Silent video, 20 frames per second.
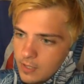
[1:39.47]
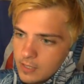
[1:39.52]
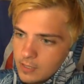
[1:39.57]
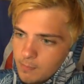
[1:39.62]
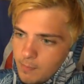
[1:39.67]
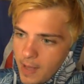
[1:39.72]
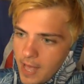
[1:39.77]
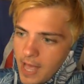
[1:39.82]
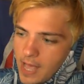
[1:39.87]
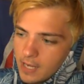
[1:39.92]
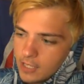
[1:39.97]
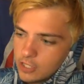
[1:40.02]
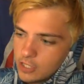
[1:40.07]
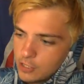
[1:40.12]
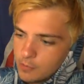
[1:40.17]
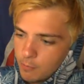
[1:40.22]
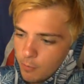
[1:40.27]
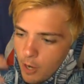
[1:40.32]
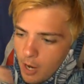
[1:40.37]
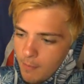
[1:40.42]
is back.
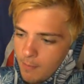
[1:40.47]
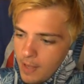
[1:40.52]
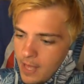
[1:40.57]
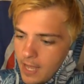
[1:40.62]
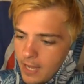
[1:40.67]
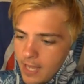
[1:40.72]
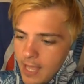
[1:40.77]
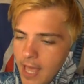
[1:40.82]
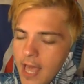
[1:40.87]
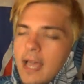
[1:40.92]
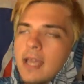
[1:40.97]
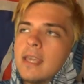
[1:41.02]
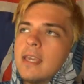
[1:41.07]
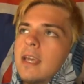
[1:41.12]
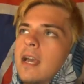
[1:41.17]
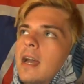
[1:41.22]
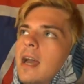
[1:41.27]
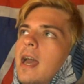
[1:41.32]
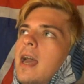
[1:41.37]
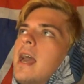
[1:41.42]
She's brought back. Heck
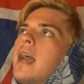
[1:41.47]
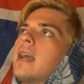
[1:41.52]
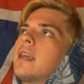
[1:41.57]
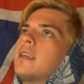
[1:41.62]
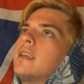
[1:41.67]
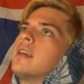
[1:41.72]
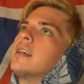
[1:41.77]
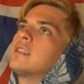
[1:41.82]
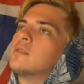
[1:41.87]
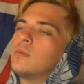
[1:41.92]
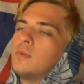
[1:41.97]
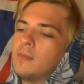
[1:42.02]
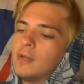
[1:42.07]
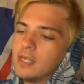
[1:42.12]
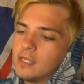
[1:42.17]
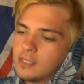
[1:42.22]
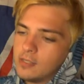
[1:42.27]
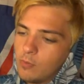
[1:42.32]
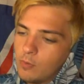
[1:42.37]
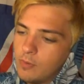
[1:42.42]
yeah. Heck yes, we
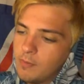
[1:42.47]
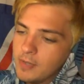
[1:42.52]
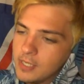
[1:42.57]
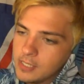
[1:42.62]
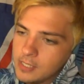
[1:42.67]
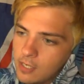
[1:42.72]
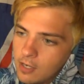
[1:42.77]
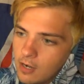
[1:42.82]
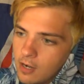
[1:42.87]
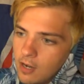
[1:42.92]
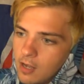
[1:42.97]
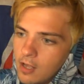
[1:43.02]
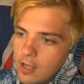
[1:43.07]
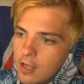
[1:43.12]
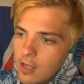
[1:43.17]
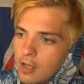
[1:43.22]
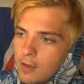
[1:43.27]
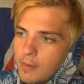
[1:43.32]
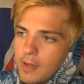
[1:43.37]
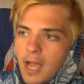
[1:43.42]
missed. We missed her.
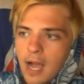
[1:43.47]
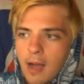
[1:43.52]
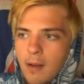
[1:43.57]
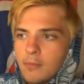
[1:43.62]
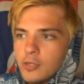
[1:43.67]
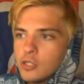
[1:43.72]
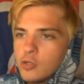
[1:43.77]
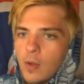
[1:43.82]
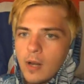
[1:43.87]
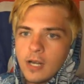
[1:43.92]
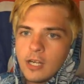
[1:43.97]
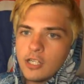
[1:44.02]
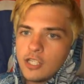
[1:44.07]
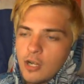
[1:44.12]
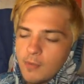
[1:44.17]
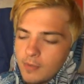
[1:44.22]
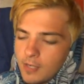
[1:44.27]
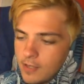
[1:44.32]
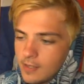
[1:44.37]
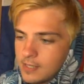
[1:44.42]
But yeah, I'm just ready to
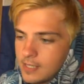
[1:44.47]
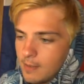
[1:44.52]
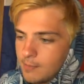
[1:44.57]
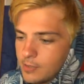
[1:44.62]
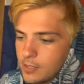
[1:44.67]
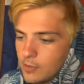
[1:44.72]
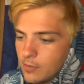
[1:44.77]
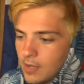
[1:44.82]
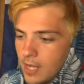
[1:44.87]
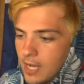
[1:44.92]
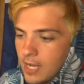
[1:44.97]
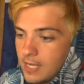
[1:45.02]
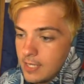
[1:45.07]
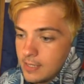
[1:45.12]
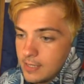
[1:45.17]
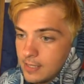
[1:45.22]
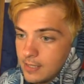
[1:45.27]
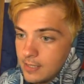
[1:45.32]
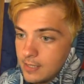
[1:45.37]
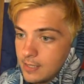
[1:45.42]
jump into this episode,
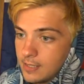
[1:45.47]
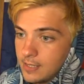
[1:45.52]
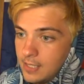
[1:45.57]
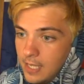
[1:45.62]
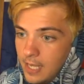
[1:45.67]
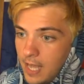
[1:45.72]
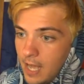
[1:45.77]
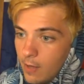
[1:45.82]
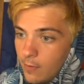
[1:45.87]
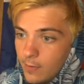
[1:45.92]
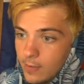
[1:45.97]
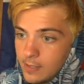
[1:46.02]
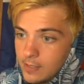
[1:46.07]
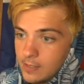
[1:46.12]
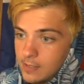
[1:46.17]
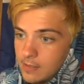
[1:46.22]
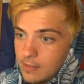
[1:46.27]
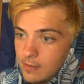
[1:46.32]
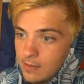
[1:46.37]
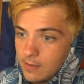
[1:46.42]
guys, and to see how
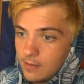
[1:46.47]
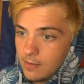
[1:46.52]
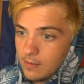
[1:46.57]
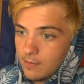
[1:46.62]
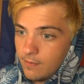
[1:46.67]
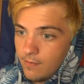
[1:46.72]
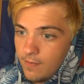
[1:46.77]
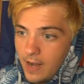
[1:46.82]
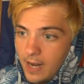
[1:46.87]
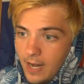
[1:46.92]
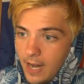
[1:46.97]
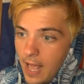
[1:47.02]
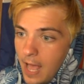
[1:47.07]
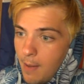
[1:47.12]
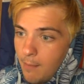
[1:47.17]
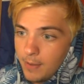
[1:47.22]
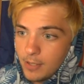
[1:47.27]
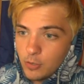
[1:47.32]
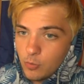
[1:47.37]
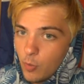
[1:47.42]
this fight
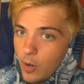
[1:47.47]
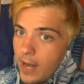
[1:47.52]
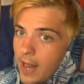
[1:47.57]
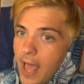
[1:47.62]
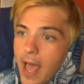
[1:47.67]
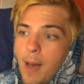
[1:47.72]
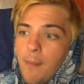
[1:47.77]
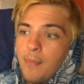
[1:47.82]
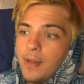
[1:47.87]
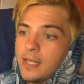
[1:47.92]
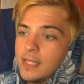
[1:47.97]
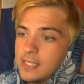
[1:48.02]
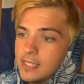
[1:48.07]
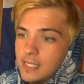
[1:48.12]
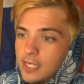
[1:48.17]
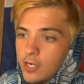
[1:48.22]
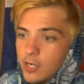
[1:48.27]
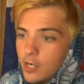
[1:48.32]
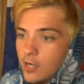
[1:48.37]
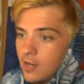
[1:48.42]
happens. What happens
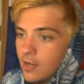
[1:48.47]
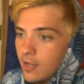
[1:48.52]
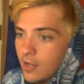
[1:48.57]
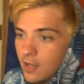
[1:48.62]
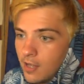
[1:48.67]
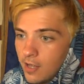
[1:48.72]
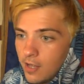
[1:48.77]
here?